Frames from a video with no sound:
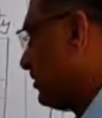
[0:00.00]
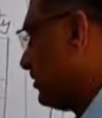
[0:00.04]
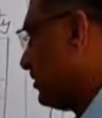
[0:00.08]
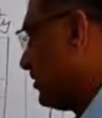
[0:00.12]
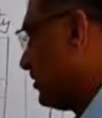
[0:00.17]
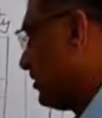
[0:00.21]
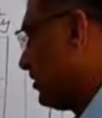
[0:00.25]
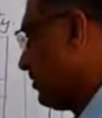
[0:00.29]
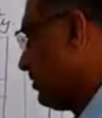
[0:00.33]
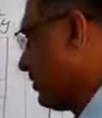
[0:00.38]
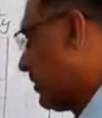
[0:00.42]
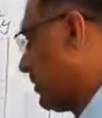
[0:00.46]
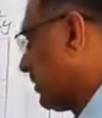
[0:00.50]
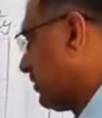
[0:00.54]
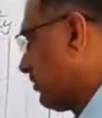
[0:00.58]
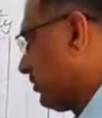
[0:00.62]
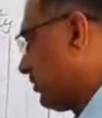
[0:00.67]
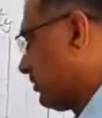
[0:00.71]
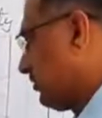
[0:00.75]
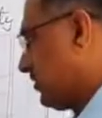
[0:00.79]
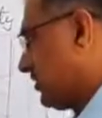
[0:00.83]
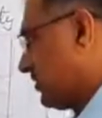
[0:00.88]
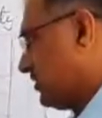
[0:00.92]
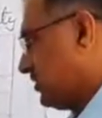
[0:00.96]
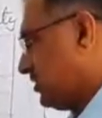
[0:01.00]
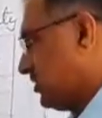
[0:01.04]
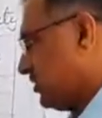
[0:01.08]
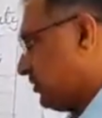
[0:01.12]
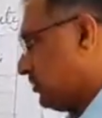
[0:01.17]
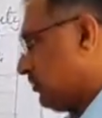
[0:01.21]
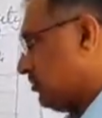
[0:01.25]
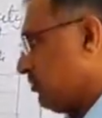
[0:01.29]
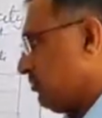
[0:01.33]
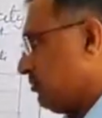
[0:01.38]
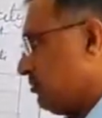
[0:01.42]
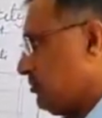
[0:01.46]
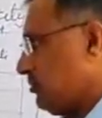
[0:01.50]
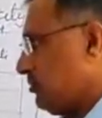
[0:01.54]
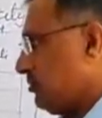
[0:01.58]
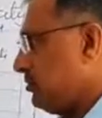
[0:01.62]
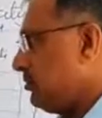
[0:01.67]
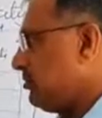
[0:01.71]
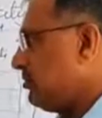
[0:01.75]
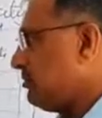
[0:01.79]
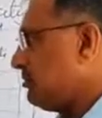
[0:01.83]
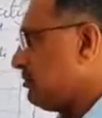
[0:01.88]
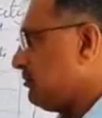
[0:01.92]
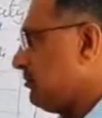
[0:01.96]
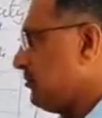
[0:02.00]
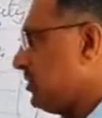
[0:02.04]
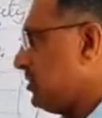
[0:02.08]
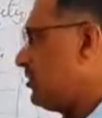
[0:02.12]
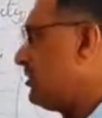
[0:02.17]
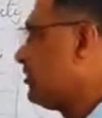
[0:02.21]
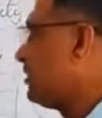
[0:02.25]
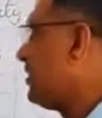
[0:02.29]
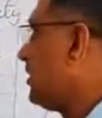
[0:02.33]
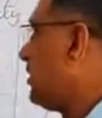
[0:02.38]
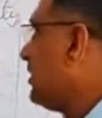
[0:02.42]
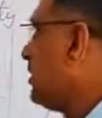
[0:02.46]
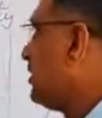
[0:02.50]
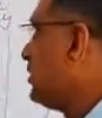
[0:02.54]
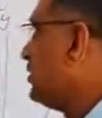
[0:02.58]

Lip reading: Here you will get always 0, because